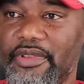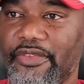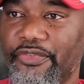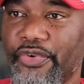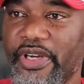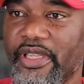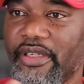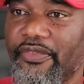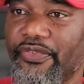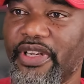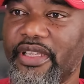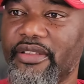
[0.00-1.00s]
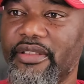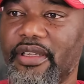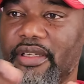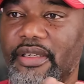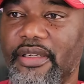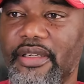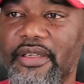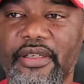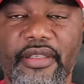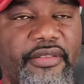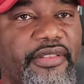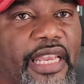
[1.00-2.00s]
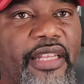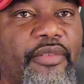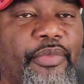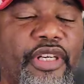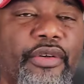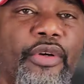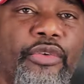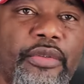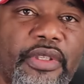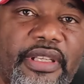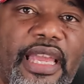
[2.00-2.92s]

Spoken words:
Freaking Jalen Miro